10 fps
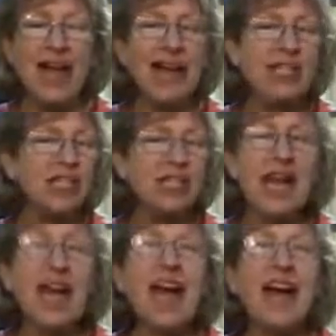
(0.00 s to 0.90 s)
as she
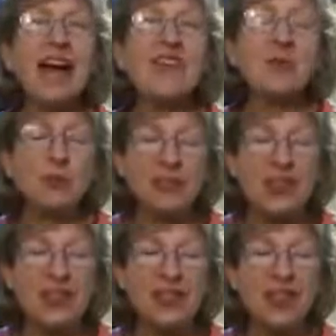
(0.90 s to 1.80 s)

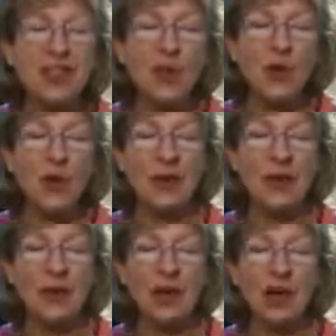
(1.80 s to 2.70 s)
half-breathed it for him,